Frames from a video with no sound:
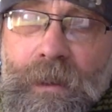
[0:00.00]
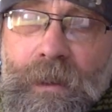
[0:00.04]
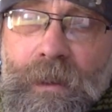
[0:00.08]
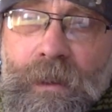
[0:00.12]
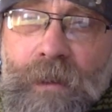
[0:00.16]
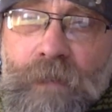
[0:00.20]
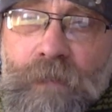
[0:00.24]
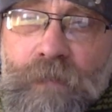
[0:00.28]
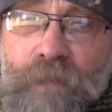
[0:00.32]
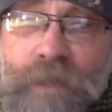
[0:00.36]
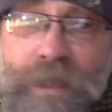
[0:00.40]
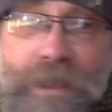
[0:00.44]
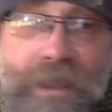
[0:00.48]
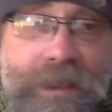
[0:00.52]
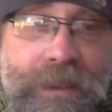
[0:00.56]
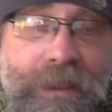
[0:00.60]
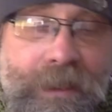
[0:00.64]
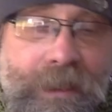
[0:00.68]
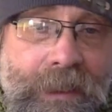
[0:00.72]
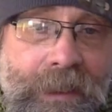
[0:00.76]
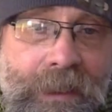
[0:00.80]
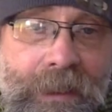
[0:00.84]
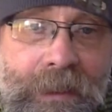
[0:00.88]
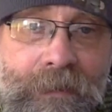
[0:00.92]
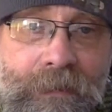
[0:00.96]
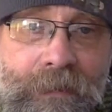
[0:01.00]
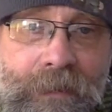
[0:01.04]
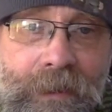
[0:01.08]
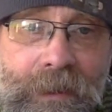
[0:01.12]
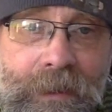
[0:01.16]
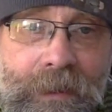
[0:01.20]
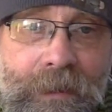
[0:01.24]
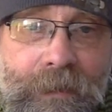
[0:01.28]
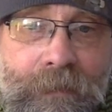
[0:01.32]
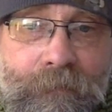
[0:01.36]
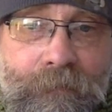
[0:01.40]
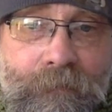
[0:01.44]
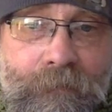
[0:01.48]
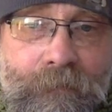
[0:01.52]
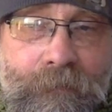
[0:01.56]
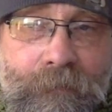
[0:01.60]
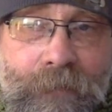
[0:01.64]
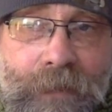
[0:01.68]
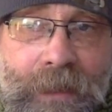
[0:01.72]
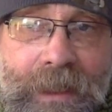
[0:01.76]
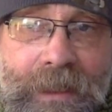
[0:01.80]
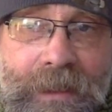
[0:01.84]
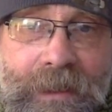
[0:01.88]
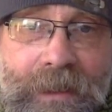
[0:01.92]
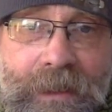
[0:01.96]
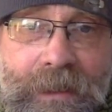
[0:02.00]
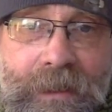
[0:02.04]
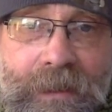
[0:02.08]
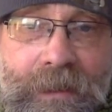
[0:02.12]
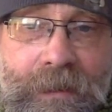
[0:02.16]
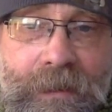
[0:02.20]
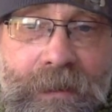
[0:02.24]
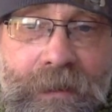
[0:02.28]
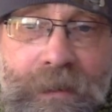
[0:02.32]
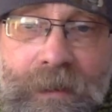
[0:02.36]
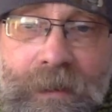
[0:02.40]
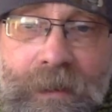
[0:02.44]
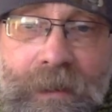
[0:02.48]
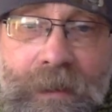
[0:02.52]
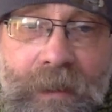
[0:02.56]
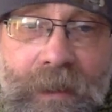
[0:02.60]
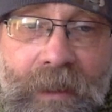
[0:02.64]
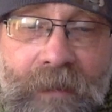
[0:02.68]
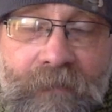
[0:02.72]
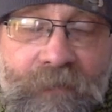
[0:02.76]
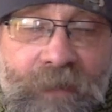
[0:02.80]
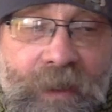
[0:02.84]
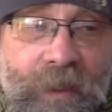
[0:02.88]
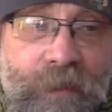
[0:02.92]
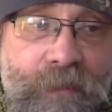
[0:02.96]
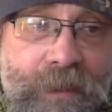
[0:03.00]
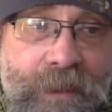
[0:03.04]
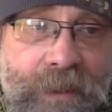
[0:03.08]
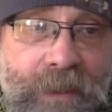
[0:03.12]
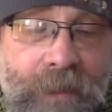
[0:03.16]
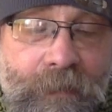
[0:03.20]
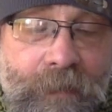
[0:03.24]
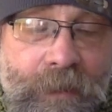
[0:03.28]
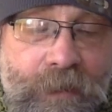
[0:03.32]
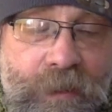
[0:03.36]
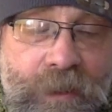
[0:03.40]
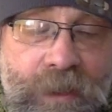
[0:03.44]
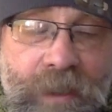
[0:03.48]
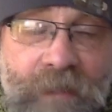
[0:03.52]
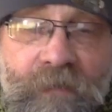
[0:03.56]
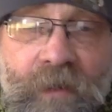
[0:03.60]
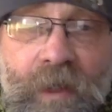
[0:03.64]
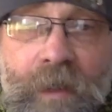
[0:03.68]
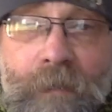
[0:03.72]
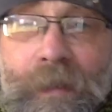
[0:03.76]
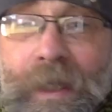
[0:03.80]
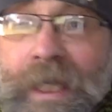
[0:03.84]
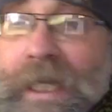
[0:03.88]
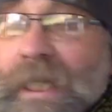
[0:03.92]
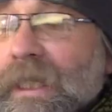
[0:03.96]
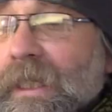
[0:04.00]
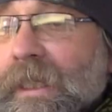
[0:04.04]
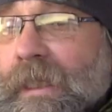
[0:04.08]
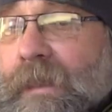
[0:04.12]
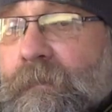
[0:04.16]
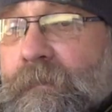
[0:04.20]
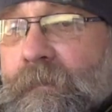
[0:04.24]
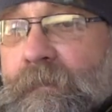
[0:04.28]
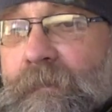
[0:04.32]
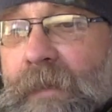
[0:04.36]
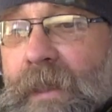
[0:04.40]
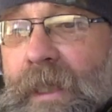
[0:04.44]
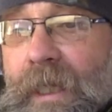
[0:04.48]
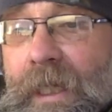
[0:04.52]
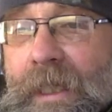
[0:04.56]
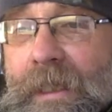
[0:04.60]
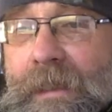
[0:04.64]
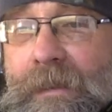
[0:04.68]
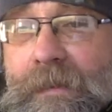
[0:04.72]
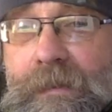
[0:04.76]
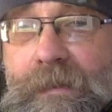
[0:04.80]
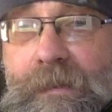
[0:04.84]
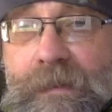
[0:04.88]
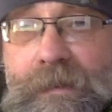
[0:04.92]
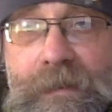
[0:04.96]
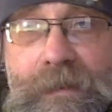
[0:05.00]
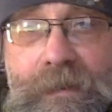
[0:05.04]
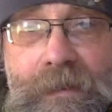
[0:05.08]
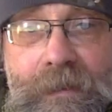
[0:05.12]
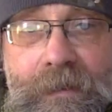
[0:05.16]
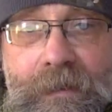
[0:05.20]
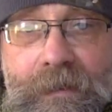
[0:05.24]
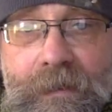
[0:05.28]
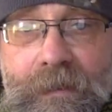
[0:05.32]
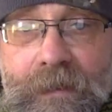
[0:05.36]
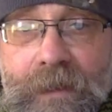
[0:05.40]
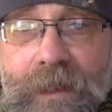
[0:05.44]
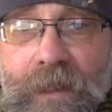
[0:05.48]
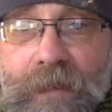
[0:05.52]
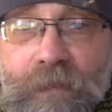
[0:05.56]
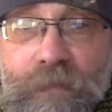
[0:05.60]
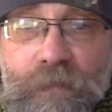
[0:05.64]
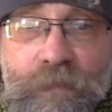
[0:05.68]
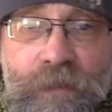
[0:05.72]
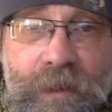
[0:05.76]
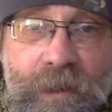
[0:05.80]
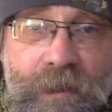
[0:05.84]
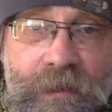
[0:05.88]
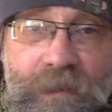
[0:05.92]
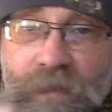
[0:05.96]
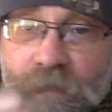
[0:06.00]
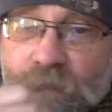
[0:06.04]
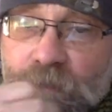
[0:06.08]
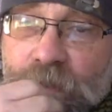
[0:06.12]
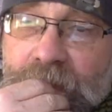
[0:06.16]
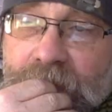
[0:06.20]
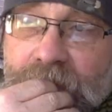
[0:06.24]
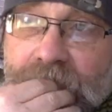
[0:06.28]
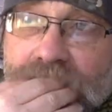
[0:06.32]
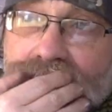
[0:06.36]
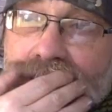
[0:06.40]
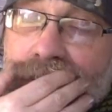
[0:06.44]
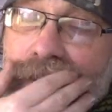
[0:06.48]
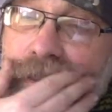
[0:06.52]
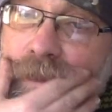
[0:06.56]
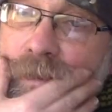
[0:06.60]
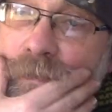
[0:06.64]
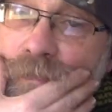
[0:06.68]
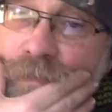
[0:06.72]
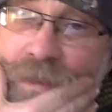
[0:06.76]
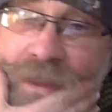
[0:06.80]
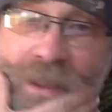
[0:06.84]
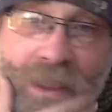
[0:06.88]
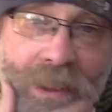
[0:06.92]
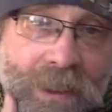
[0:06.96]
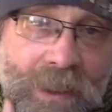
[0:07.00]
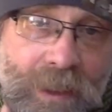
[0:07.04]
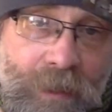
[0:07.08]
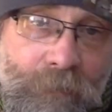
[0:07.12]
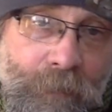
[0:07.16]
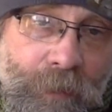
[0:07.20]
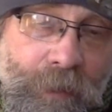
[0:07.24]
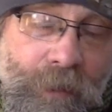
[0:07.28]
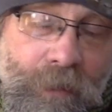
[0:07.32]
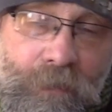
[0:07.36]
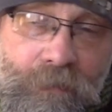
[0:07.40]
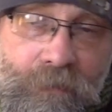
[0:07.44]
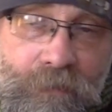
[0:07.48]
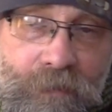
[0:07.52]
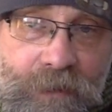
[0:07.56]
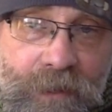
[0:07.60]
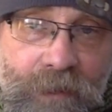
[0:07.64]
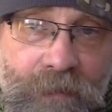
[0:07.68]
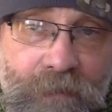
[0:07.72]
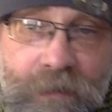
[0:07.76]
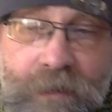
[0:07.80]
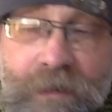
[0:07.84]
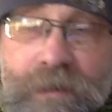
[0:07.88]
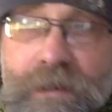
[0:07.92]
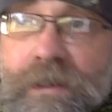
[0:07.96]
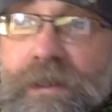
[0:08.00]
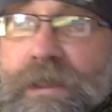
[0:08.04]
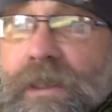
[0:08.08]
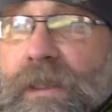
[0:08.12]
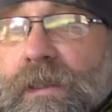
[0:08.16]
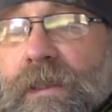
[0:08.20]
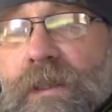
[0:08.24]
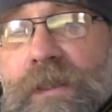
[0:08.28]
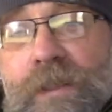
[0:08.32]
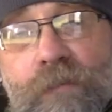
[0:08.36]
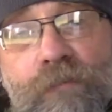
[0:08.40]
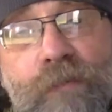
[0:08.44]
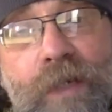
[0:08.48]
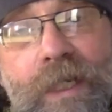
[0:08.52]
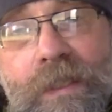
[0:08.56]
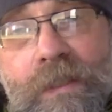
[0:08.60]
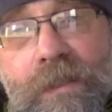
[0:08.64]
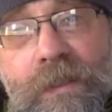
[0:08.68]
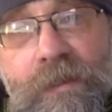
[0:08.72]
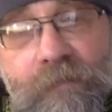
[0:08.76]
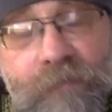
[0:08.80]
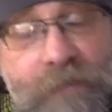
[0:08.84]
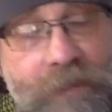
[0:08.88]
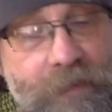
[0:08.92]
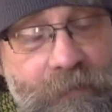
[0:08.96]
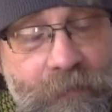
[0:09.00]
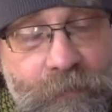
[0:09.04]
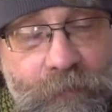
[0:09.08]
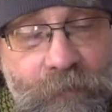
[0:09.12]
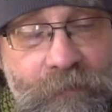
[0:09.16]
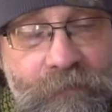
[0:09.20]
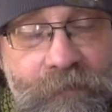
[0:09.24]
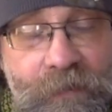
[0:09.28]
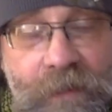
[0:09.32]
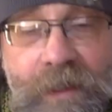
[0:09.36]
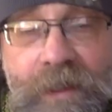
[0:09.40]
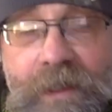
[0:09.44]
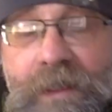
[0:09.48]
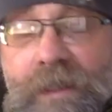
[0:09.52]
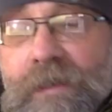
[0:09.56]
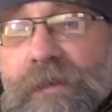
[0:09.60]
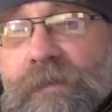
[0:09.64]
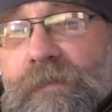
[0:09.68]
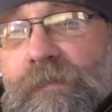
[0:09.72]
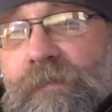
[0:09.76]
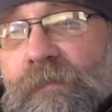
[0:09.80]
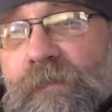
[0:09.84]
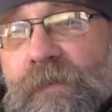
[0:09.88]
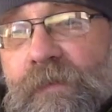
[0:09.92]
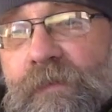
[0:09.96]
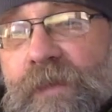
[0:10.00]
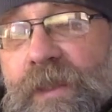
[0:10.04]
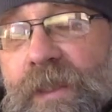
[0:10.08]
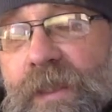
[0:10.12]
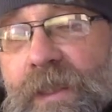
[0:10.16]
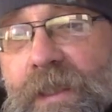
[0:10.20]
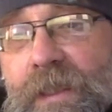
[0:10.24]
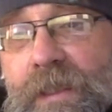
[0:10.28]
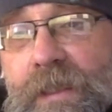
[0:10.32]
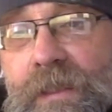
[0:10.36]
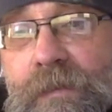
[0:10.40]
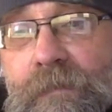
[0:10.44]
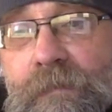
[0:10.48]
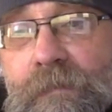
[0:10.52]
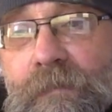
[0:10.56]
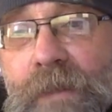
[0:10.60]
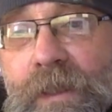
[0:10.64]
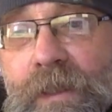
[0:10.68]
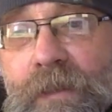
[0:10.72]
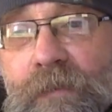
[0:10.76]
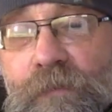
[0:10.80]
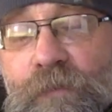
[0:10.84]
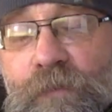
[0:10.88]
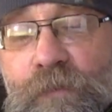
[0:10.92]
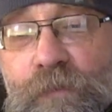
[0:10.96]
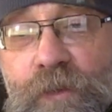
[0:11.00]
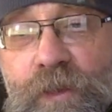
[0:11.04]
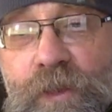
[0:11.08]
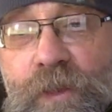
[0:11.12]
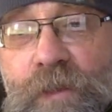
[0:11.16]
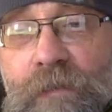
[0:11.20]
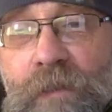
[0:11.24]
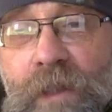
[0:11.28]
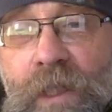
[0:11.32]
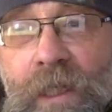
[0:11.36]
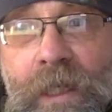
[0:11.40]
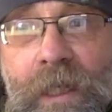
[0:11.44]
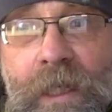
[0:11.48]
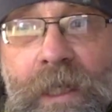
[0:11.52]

I recently had this, it failed its MOT very badly, and the only alternative was either to stick it in a barn so that some relatives would find it in 50 years and make a fortune,